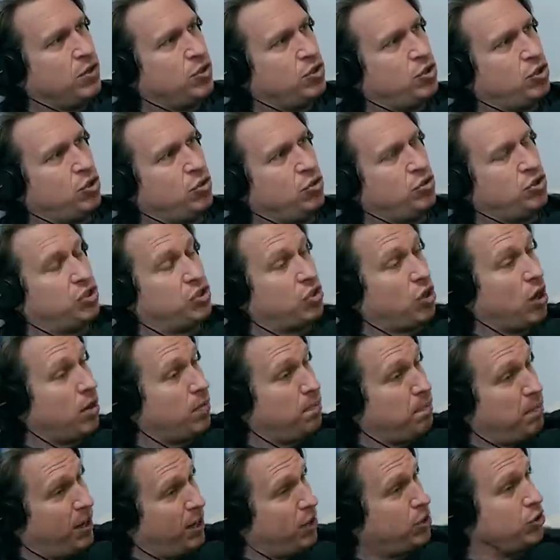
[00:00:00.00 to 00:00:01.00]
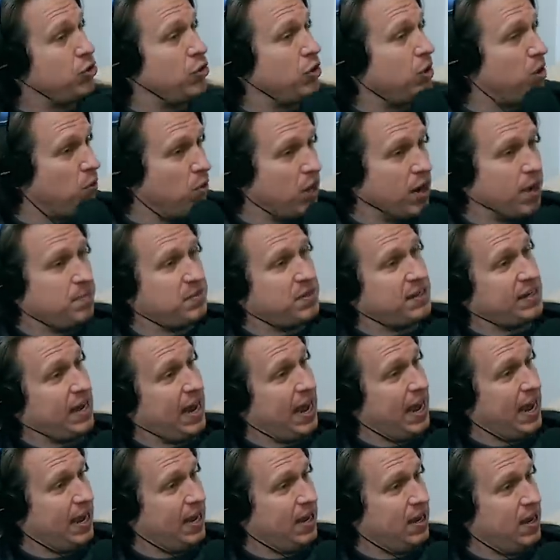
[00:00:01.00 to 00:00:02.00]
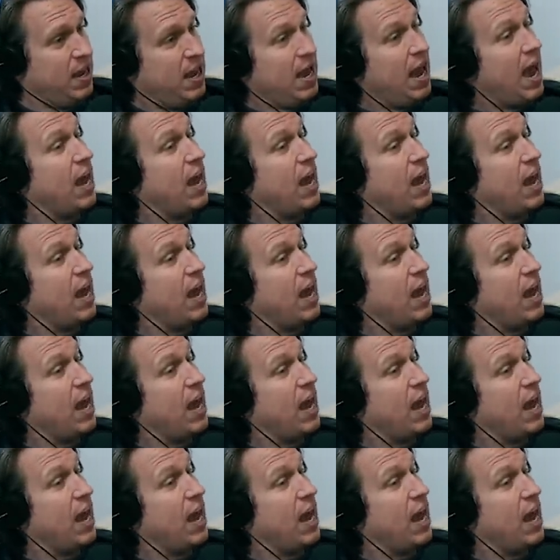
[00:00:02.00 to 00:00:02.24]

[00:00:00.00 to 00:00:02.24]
to start picturing what I'm saying